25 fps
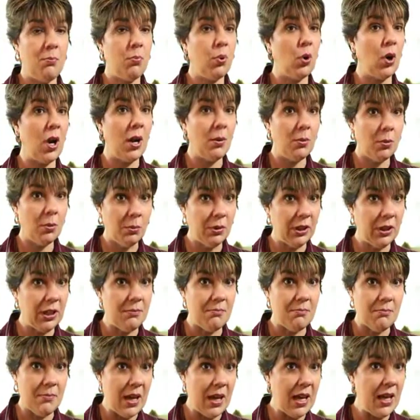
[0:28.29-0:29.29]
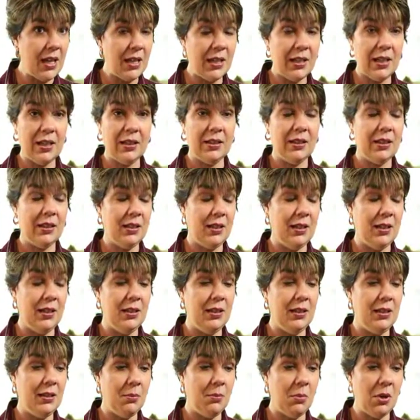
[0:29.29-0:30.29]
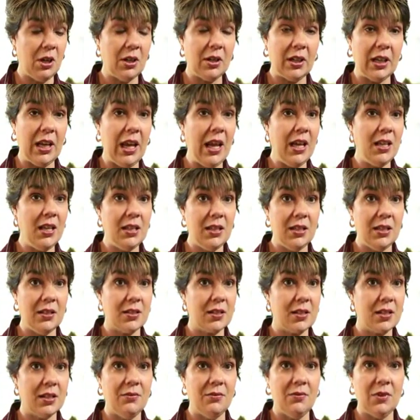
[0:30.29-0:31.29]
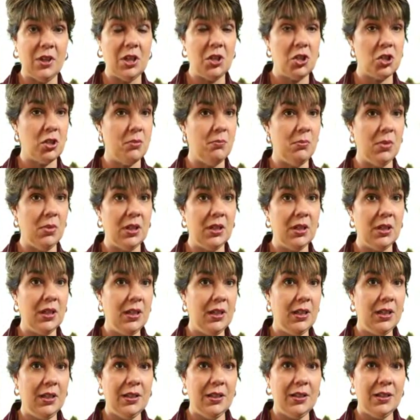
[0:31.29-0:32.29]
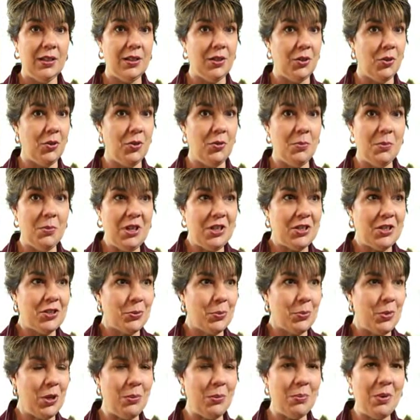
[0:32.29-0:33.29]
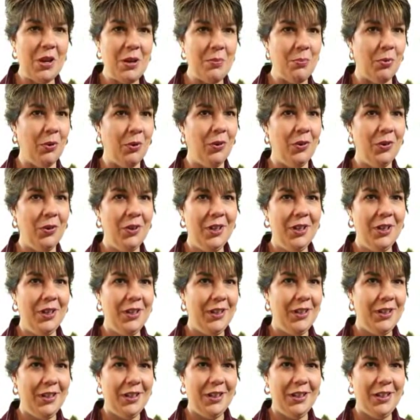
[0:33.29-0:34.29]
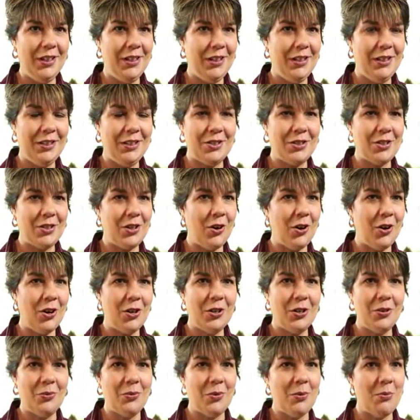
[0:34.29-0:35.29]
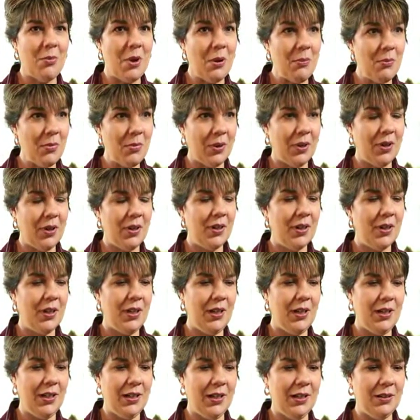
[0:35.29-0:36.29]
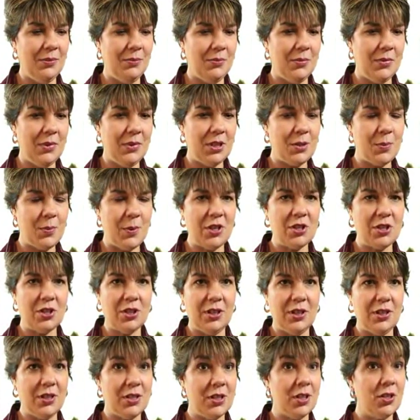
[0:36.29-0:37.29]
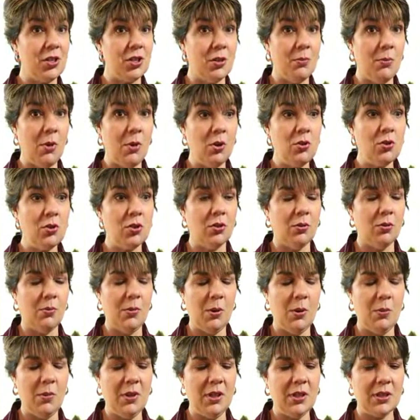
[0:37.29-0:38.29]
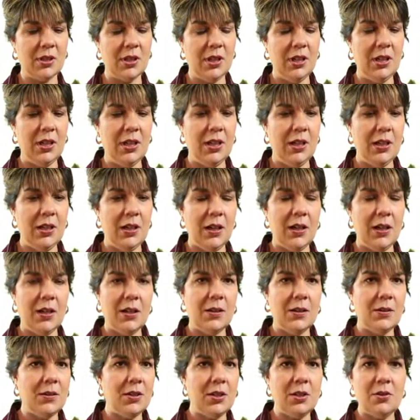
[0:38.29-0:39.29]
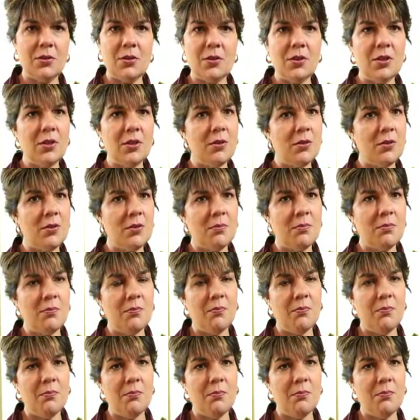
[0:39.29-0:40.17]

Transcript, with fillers: probably met at the American Atheist Convention, but you know, you meet so many people, it's hard to remember, um, especially in such an emotional moment. Uh, they're they're